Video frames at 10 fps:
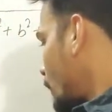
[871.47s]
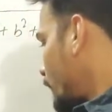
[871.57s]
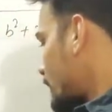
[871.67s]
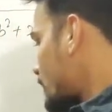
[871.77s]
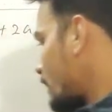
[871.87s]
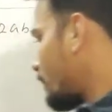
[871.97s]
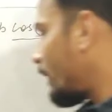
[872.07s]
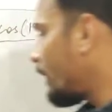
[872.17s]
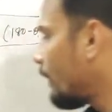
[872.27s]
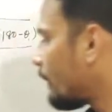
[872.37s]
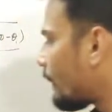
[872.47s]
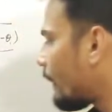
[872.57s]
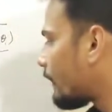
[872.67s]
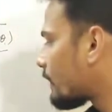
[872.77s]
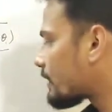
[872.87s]
Well, that's going to be
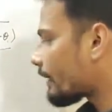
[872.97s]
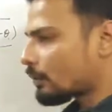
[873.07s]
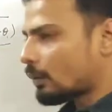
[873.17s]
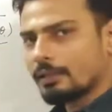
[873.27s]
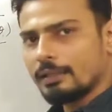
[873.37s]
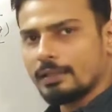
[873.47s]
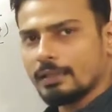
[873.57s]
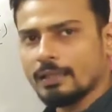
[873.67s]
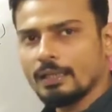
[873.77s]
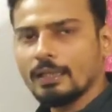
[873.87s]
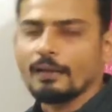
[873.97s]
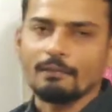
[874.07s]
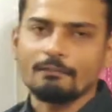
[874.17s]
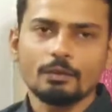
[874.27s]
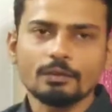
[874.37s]
lying in the second quadrant,
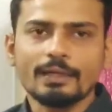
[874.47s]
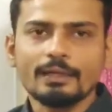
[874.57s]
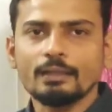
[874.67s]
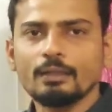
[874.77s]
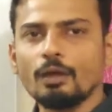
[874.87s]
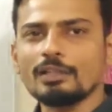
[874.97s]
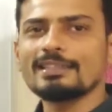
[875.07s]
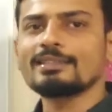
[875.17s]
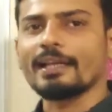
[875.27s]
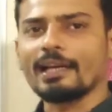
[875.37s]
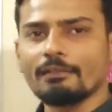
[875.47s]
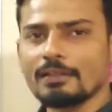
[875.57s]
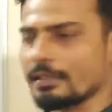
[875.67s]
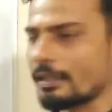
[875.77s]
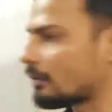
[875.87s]
and we know that cos is negative in
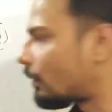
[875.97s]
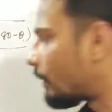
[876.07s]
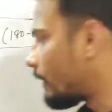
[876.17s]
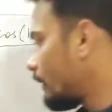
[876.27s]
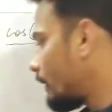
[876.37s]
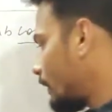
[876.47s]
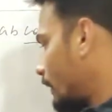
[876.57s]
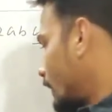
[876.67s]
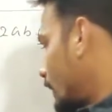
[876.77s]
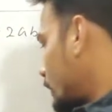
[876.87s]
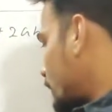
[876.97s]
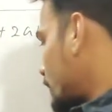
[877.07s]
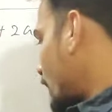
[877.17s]
the second quadrant, so it's